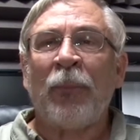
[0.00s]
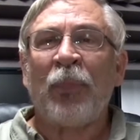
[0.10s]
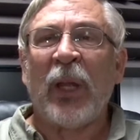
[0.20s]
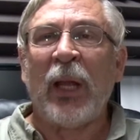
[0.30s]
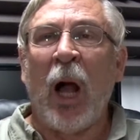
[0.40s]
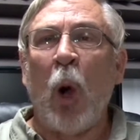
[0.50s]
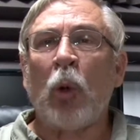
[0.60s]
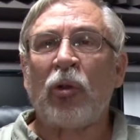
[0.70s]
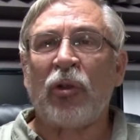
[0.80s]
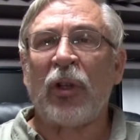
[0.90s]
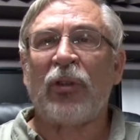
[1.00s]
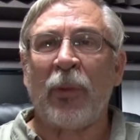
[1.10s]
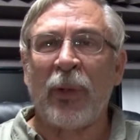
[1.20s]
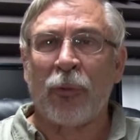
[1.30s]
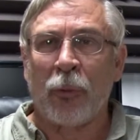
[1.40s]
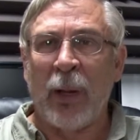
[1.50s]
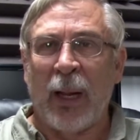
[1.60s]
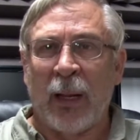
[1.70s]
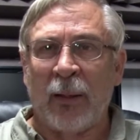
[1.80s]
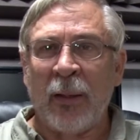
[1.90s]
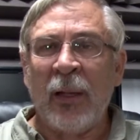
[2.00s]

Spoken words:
The whole system is rigged.